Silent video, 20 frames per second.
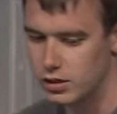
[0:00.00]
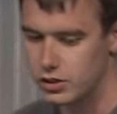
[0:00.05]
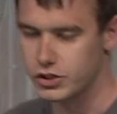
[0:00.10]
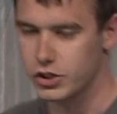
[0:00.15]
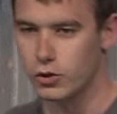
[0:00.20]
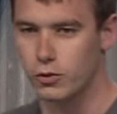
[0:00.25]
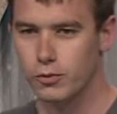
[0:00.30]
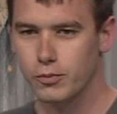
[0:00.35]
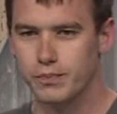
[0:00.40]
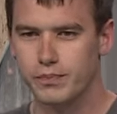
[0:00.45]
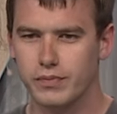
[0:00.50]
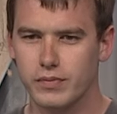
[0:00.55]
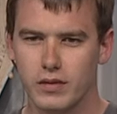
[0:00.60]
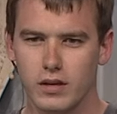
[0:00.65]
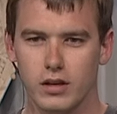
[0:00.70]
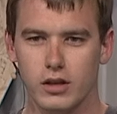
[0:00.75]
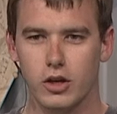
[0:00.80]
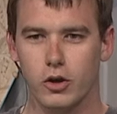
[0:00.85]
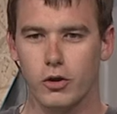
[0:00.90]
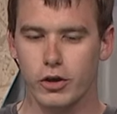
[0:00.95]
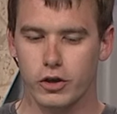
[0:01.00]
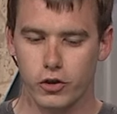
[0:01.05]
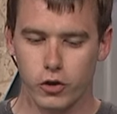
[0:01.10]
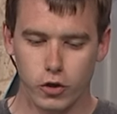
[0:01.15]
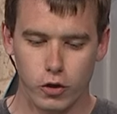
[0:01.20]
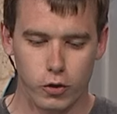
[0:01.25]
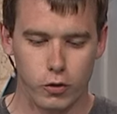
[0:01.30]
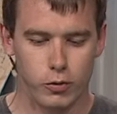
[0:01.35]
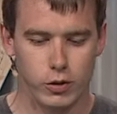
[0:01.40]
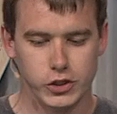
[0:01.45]
So you know, at
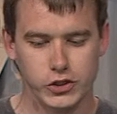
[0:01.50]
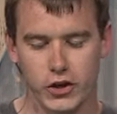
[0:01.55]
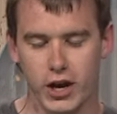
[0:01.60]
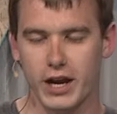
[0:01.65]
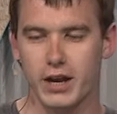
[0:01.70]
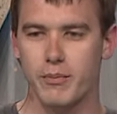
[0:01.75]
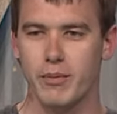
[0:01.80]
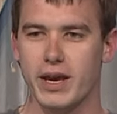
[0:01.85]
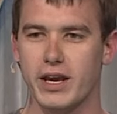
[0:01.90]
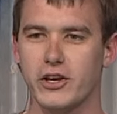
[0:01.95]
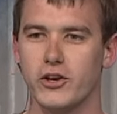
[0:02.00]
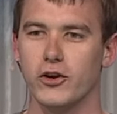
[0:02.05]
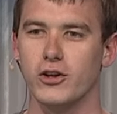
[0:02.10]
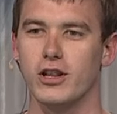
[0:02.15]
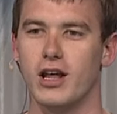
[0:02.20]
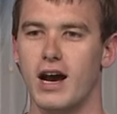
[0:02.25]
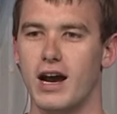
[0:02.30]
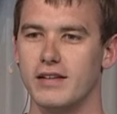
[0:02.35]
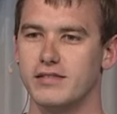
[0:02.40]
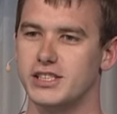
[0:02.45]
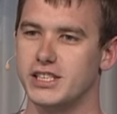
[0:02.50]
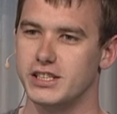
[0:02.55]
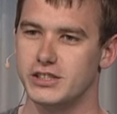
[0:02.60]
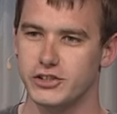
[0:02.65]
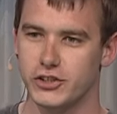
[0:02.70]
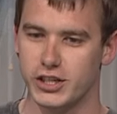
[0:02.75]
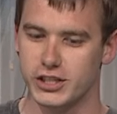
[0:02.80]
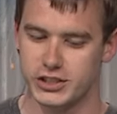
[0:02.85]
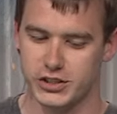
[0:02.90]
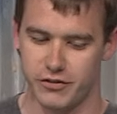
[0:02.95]
Google, we're trying to make your lives
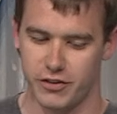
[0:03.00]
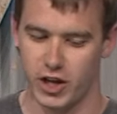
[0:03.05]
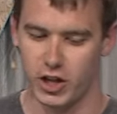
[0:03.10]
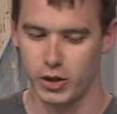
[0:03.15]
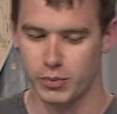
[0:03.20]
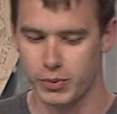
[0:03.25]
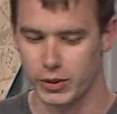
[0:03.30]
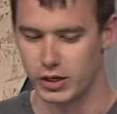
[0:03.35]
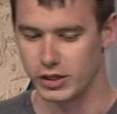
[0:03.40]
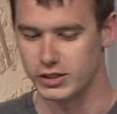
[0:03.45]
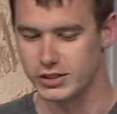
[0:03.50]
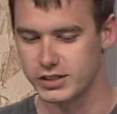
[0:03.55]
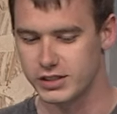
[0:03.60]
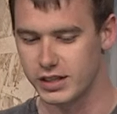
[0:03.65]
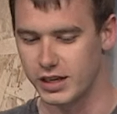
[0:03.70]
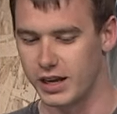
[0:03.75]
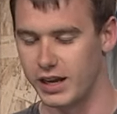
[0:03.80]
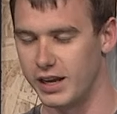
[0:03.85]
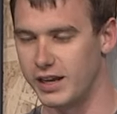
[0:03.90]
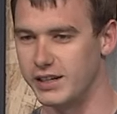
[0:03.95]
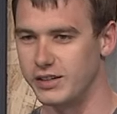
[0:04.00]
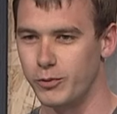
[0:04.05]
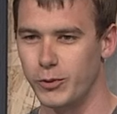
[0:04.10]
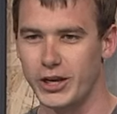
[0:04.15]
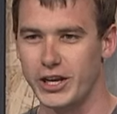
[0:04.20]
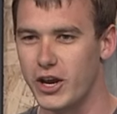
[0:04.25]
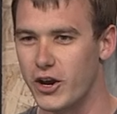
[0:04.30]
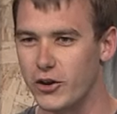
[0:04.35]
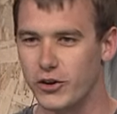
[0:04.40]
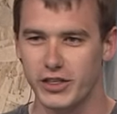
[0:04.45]
easier as developers. And
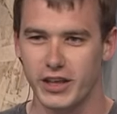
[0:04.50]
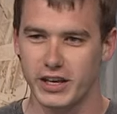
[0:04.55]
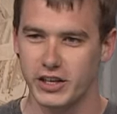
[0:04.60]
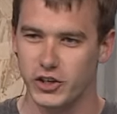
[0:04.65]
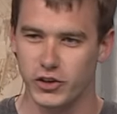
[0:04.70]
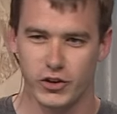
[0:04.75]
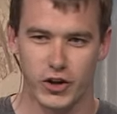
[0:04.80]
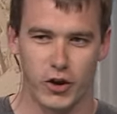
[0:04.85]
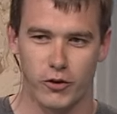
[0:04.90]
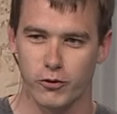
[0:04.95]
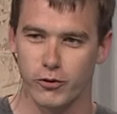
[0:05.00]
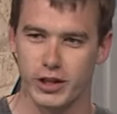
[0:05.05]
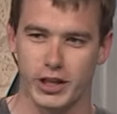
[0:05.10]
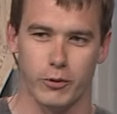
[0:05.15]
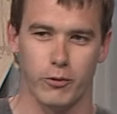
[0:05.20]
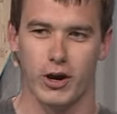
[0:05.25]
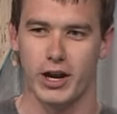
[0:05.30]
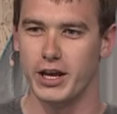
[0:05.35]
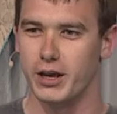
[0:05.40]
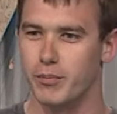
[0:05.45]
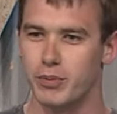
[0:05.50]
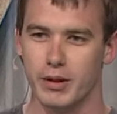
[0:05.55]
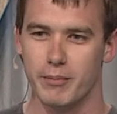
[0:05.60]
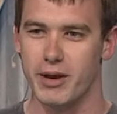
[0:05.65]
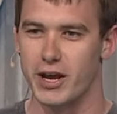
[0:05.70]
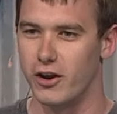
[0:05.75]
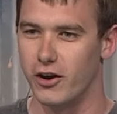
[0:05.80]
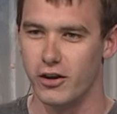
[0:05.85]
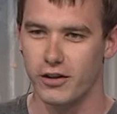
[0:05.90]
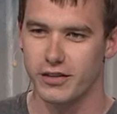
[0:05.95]
we know that you don't really want to
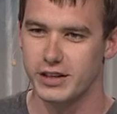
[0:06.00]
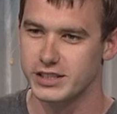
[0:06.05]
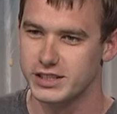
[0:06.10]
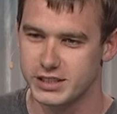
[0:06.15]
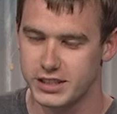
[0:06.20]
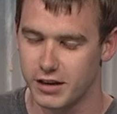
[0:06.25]
implement all this